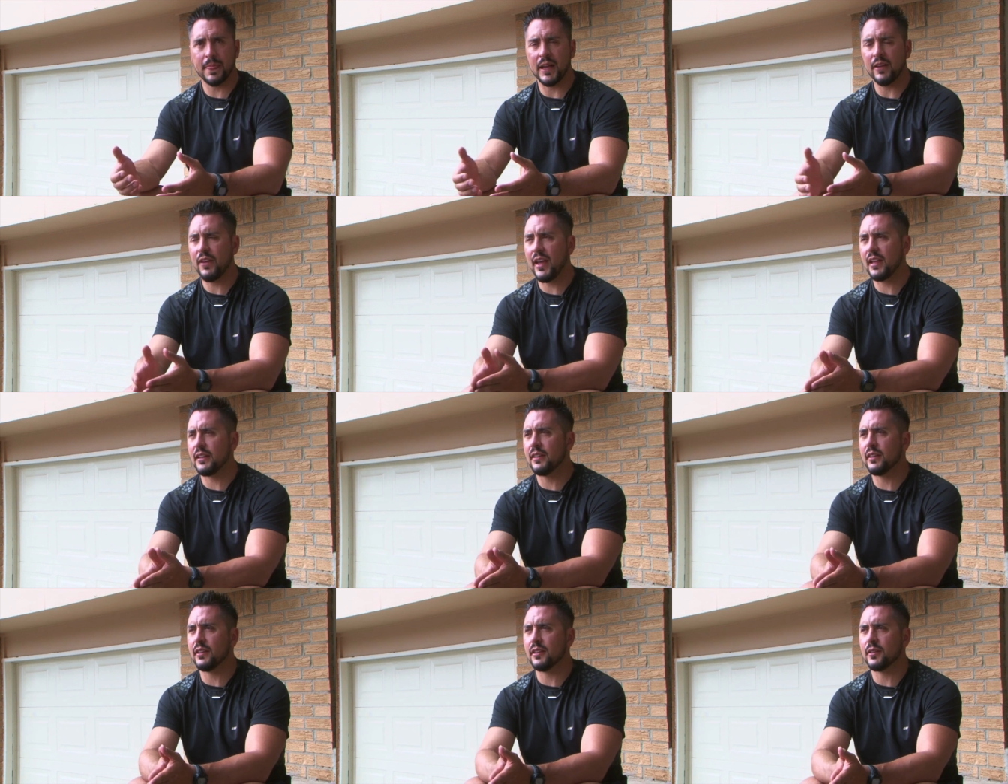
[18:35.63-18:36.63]
I've
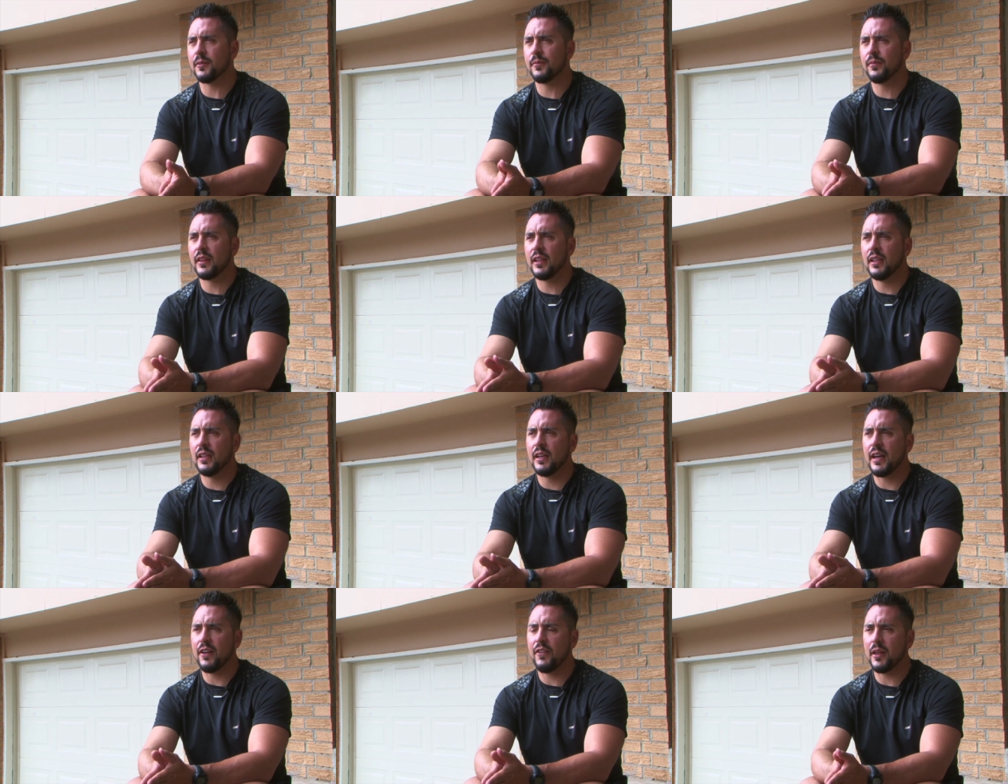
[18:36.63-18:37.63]

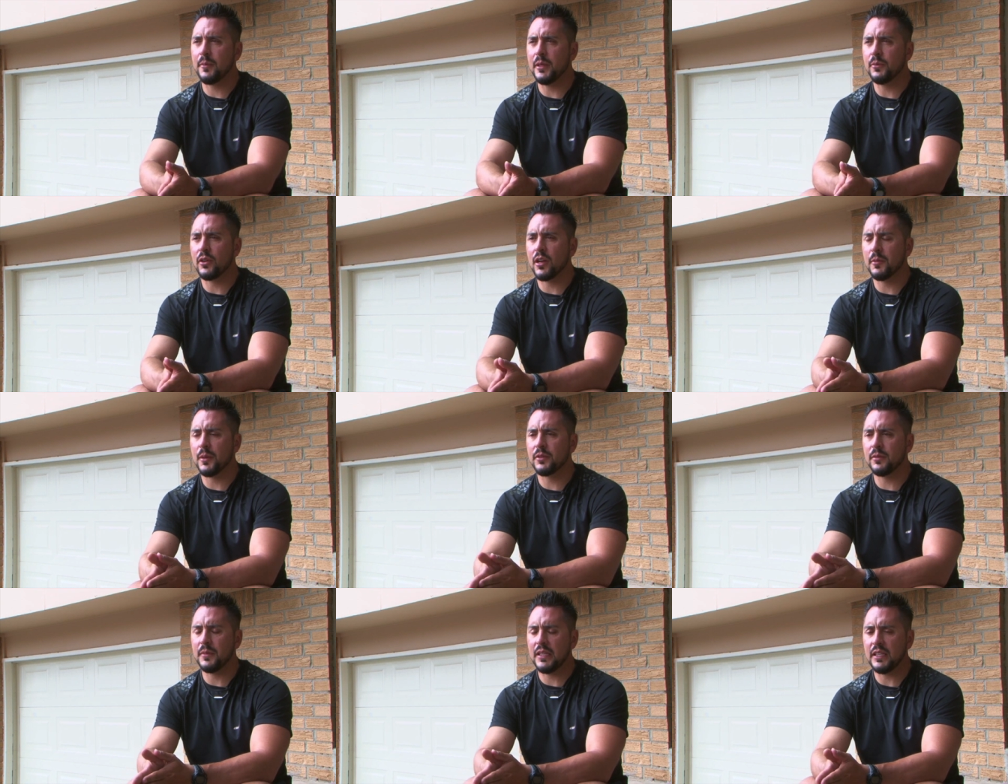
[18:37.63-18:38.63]
had people come up
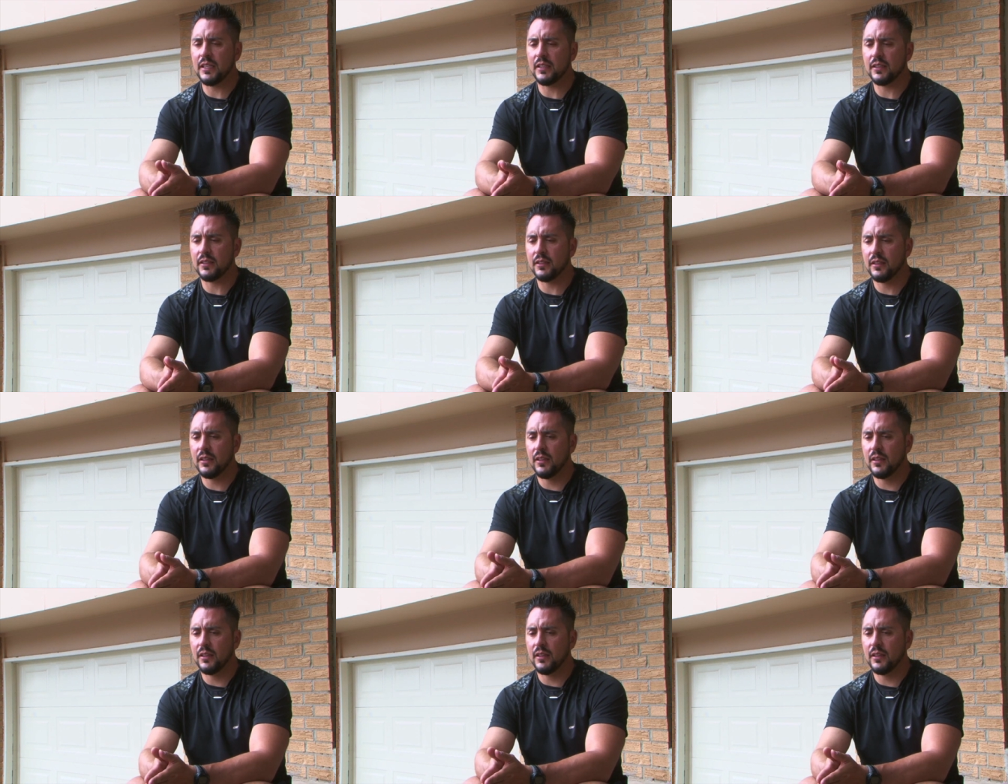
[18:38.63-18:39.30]
to me and